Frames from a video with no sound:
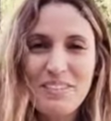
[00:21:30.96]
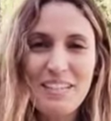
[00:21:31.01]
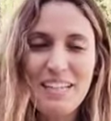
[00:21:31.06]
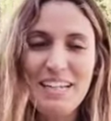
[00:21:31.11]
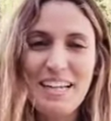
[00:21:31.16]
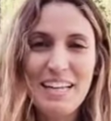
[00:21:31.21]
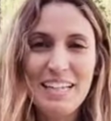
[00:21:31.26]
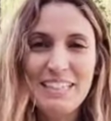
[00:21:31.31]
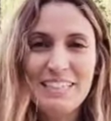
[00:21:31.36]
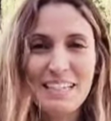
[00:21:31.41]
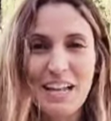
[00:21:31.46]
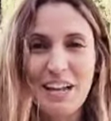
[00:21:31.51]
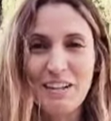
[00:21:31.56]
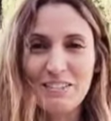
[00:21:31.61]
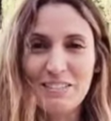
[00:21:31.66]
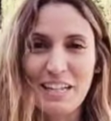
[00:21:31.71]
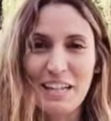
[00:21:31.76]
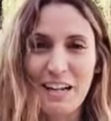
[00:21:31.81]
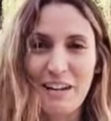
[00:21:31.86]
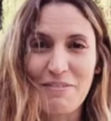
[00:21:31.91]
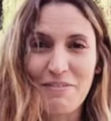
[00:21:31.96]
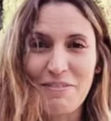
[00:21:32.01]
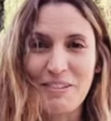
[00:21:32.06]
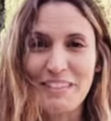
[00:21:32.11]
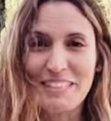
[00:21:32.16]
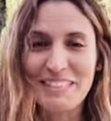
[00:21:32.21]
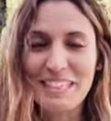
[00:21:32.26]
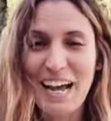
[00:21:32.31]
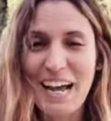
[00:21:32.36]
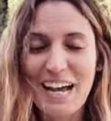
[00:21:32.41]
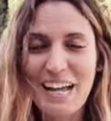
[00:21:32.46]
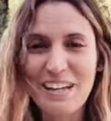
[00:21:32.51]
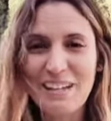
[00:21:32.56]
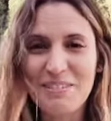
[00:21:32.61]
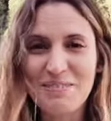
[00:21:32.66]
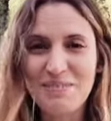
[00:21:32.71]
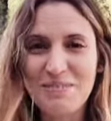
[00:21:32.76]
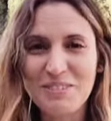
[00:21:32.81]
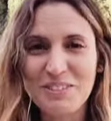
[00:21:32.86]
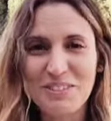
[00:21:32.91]
it sounds like a fun time
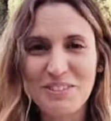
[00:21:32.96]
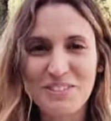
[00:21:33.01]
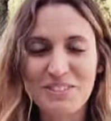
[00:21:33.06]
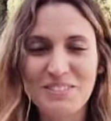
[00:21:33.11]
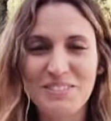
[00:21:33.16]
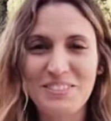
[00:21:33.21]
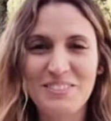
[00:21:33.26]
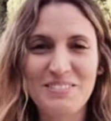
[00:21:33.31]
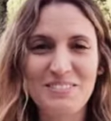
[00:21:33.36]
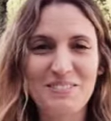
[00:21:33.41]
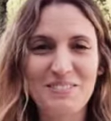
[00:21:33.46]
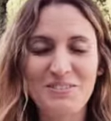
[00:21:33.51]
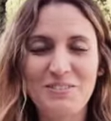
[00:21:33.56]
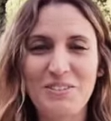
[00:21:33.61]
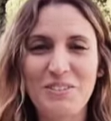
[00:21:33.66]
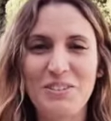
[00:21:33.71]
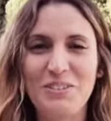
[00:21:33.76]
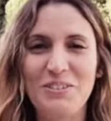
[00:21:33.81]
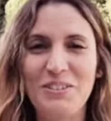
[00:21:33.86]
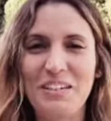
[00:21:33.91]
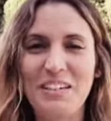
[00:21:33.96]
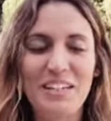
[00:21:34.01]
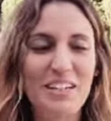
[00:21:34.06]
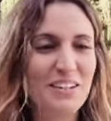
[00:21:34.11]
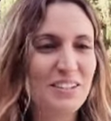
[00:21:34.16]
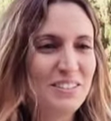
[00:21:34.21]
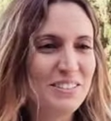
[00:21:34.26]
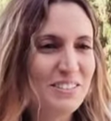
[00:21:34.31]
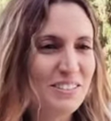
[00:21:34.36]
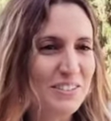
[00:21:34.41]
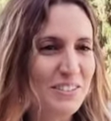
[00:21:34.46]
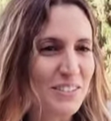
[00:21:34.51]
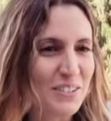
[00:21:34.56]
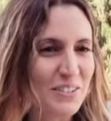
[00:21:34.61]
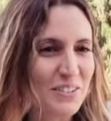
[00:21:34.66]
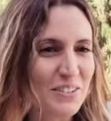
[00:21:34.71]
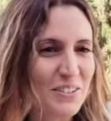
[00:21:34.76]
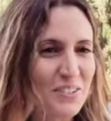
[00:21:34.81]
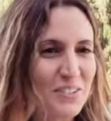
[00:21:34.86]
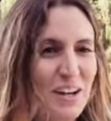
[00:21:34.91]
for you Leos.
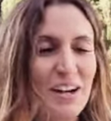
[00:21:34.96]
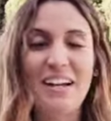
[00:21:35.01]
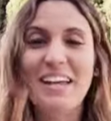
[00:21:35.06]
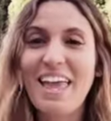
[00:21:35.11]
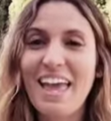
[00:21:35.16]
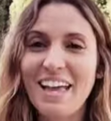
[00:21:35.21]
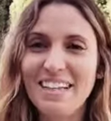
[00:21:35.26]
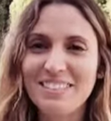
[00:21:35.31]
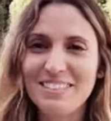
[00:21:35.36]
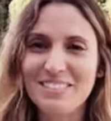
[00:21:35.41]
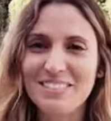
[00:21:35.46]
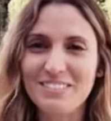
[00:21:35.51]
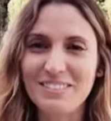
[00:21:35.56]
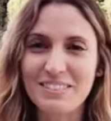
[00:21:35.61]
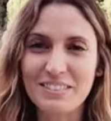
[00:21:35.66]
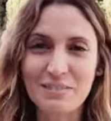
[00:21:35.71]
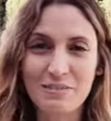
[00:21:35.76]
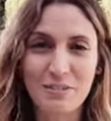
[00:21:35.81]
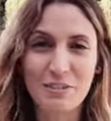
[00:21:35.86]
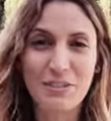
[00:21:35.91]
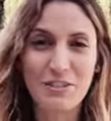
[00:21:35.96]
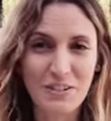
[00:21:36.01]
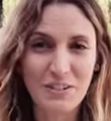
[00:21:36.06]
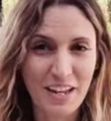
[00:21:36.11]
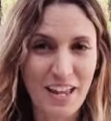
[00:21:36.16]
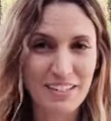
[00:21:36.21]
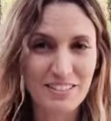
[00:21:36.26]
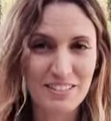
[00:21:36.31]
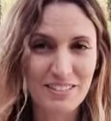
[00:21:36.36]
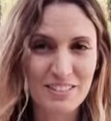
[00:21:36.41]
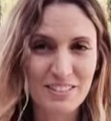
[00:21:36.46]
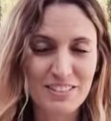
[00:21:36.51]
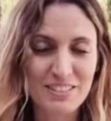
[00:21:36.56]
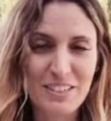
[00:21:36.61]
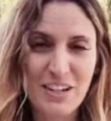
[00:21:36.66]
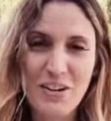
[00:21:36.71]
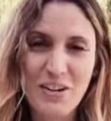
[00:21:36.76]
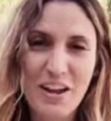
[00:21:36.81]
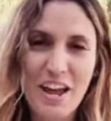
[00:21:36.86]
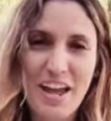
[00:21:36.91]
No, Cancers, for you Cancers,
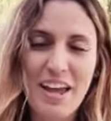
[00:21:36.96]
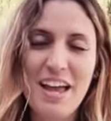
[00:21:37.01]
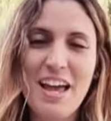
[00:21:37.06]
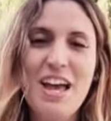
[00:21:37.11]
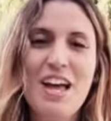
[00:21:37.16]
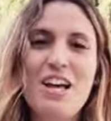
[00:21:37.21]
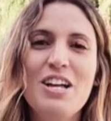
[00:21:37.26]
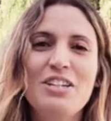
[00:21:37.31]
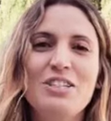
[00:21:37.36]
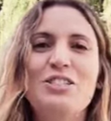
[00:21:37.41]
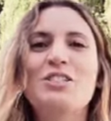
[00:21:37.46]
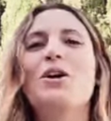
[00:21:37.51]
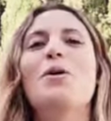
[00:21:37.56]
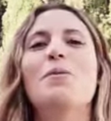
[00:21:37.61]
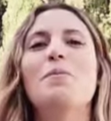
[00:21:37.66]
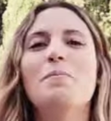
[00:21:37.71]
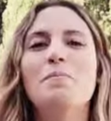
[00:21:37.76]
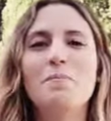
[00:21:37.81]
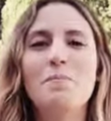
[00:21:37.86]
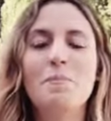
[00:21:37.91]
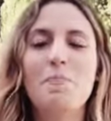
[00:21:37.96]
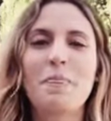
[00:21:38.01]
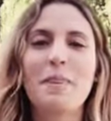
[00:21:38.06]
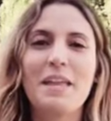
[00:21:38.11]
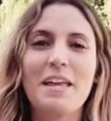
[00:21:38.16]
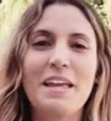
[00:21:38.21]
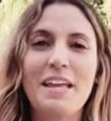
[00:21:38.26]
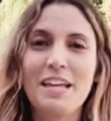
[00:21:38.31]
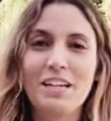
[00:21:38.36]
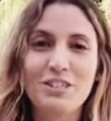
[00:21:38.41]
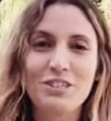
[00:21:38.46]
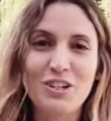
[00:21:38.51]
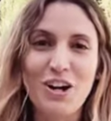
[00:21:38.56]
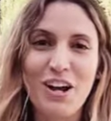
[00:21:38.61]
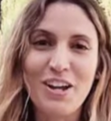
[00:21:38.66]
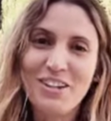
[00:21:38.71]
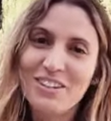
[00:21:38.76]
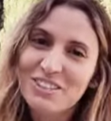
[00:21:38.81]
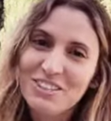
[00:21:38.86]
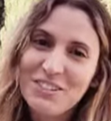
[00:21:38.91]
okay? So enjoy
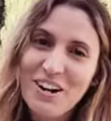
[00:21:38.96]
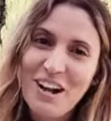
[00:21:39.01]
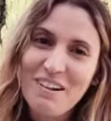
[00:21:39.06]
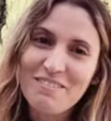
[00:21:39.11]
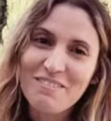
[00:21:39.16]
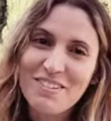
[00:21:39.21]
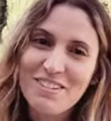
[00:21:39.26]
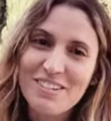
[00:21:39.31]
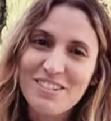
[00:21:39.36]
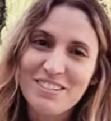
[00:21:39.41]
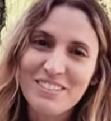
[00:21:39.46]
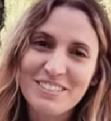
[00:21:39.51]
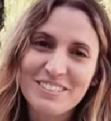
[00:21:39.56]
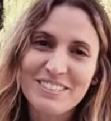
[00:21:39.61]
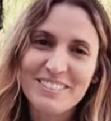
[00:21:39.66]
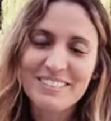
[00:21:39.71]
your travels.